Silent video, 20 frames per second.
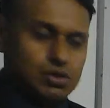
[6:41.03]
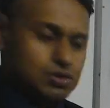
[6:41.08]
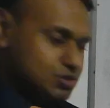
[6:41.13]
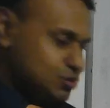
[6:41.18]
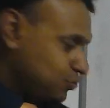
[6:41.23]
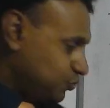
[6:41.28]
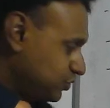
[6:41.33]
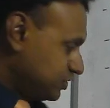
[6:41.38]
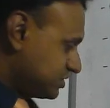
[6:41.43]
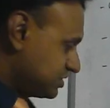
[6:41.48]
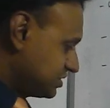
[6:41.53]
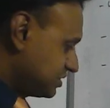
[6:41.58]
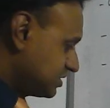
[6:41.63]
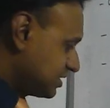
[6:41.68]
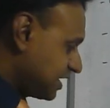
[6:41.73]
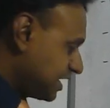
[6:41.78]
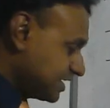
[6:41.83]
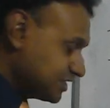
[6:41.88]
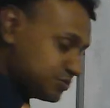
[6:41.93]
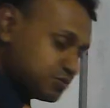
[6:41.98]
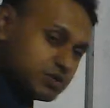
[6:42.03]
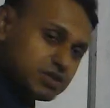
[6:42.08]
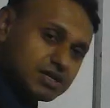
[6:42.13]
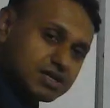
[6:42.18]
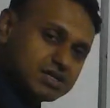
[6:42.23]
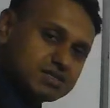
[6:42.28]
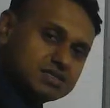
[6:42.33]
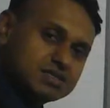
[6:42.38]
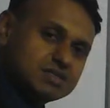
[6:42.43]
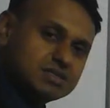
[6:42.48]
So we see there has been a
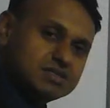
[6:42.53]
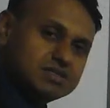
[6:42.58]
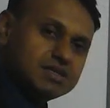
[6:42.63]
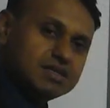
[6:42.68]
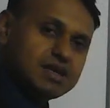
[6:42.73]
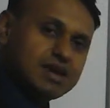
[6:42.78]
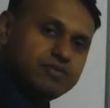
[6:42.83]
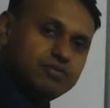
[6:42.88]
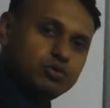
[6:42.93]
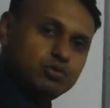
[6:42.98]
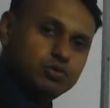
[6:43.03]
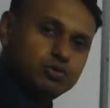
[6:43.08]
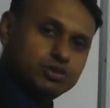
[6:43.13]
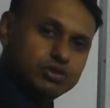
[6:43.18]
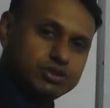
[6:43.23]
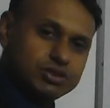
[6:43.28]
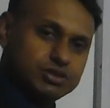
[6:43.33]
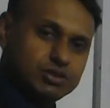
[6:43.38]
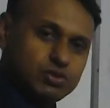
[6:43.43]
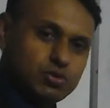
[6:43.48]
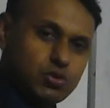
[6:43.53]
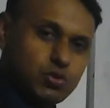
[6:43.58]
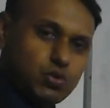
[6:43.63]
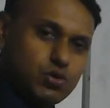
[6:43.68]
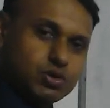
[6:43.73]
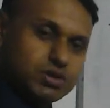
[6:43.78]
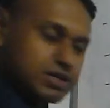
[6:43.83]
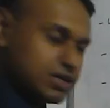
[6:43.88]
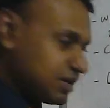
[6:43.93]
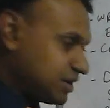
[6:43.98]
consistent evolution
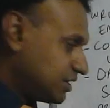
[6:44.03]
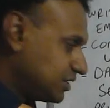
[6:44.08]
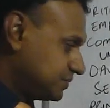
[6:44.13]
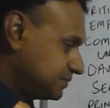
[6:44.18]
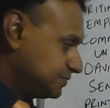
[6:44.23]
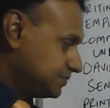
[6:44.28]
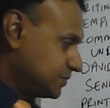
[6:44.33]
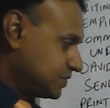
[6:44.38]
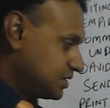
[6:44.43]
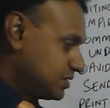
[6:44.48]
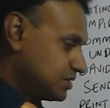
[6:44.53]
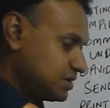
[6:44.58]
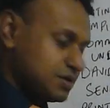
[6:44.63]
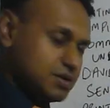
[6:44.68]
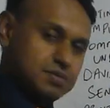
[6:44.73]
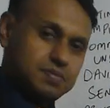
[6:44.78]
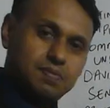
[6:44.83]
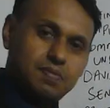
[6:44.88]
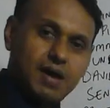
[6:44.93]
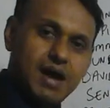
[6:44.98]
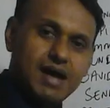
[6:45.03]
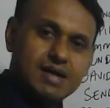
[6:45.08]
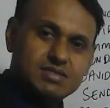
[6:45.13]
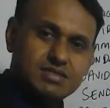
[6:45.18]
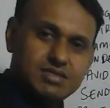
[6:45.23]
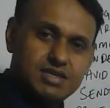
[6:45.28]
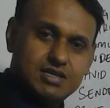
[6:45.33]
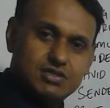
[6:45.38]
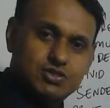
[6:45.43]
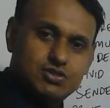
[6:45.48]
over the
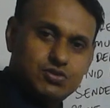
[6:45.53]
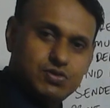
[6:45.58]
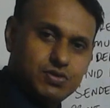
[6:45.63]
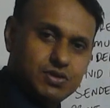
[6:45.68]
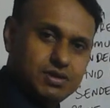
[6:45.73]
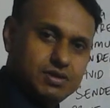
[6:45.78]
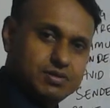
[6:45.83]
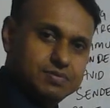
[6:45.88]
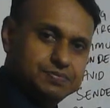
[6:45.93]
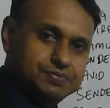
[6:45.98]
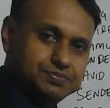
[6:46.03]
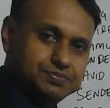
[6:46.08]
past century,